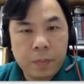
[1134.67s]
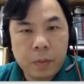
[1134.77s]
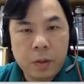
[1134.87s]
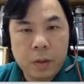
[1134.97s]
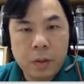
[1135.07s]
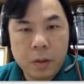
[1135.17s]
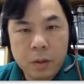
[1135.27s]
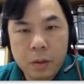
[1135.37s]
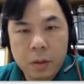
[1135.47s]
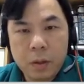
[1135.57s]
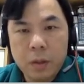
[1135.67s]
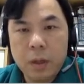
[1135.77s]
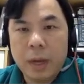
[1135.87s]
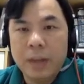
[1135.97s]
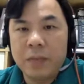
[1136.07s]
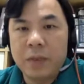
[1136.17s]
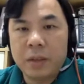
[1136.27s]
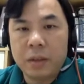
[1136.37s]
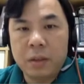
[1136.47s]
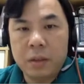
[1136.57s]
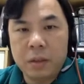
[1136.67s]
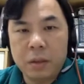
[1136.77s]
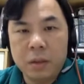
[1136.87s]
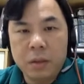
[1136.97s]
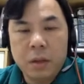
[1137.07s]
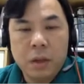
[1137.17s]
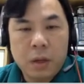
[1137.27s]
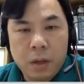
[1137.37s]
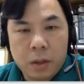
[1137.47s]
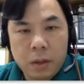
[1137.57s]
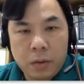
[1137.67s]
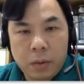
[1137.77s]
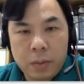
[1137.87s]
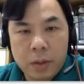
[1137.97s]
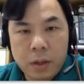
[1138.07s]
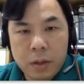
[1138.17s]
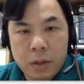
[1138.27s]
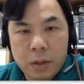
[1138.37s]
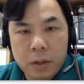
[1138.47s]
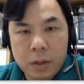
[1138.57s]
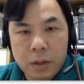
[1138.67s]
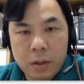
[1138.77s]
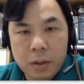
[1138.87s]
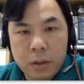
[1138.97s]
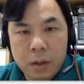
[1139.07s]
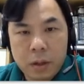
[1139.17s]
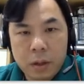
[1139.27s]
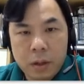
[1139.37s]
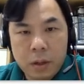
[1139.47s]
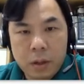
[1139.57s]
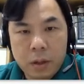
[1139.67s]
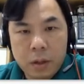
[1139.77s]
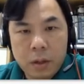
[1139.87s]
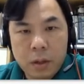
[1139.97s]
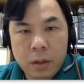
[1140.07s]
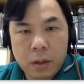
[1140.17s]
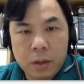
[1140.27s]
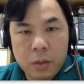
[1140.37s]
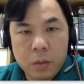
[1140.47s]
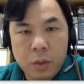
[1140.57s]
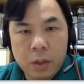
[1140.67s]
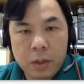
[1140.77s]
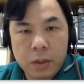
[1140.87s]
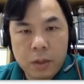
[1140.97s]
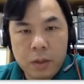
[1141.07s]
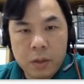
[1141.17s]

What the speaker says: Okay, the eigenvectors here, I can represent it as x, y, z